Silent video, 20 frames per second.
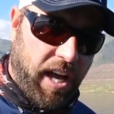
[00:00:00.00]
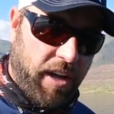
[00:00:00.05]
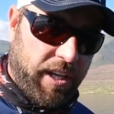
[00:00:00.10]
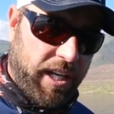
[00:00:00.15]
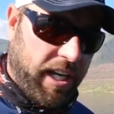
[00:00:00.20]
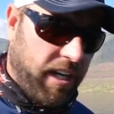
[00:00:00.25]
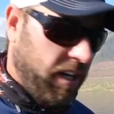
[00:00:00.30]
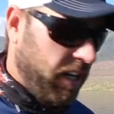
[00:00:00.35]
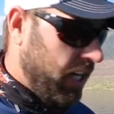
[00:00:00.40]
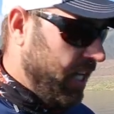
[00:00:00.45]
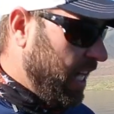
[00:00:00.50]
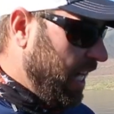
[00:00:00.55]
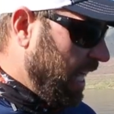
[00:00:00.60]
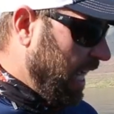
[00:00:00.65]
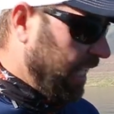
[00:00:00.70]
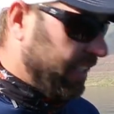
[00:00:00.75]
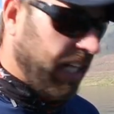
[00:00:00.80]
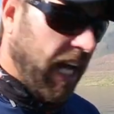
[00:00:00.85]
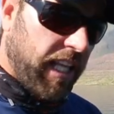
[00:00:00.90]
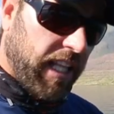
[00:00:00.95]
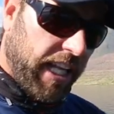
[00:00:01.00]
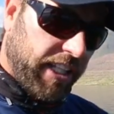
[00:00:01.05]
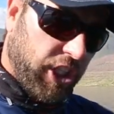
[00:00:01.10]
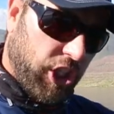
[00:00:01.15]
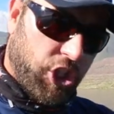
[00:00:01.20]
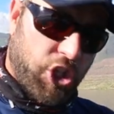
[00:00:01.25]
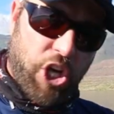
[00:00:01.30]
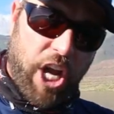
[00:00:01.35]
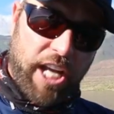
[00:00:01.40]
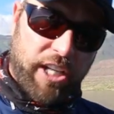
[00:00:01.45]
out here is I like
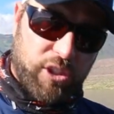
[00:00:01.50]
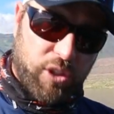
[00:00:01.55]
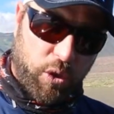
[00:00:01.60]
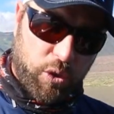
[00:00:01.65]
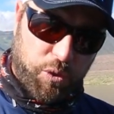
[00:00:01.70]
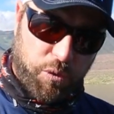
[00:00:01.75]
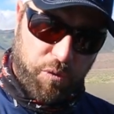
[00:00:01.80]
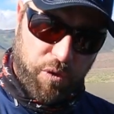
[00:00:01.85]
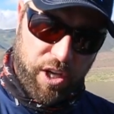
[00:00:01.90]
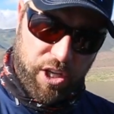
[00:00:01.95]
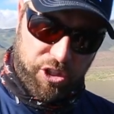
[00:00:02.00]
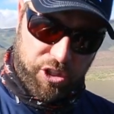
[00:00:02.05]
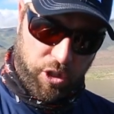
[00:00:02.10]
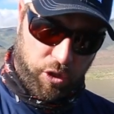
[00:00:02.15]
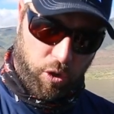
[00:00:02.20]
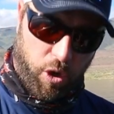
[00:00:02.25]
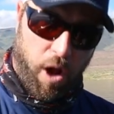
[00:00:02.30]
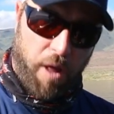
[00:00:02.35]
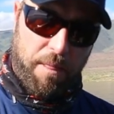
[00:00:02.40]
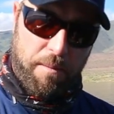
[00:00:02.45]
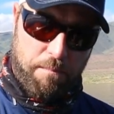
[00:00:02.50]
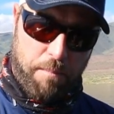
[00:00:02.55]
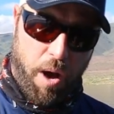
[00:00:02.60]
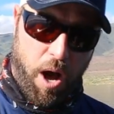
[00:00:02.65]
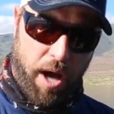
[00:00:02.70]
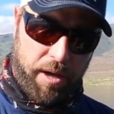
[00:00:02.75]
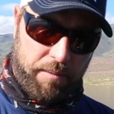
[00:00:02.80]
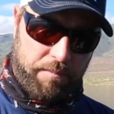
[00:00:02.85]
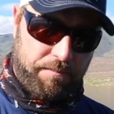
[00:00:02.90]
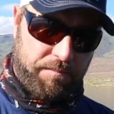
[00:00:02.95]
to chase those fish that are on the
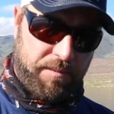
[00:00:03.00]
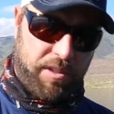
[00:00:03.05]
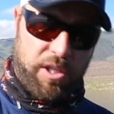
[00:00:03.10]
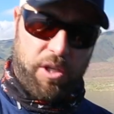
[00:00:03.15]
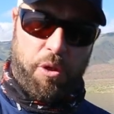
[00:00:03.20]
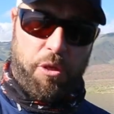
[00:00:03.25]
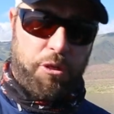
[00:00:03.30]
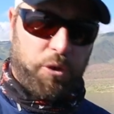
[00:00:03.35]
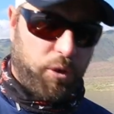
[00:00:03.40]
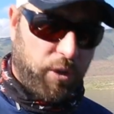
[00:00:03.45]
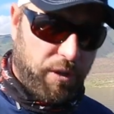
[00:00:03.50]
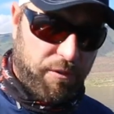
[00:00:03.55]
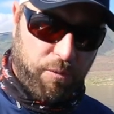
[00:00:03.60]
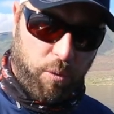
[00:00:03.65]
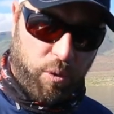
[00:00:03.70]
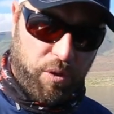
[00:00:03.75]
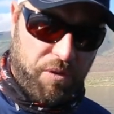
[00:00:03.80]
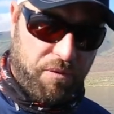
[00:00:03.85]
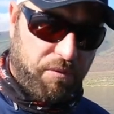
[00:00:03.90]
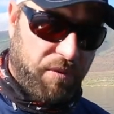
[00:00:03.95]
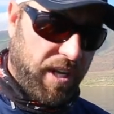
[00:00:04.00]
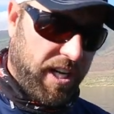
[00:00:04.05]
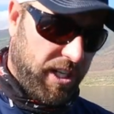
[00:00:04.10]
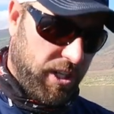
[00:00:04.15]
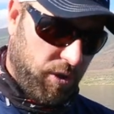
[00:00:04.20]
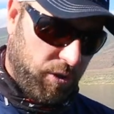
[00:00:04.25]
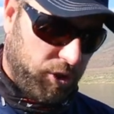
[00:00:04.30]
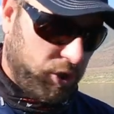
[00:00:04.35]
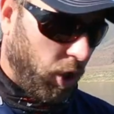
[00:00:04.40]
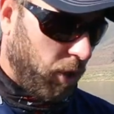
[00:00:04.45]
bottom, you know, 30, 40 feet.
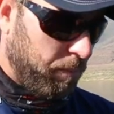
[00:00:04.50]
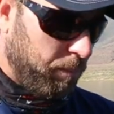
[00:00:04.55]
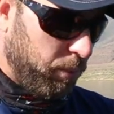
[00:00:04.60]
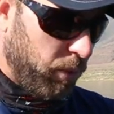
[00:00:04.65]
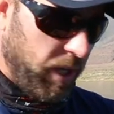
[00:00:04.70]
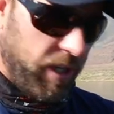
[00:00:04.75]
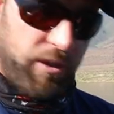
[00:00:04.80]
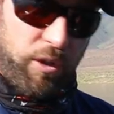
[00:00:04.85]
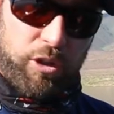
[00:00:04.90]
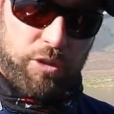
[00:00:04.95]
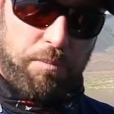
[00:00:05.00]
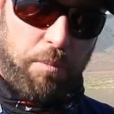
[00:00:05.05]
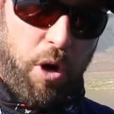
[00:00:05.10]
You start printing those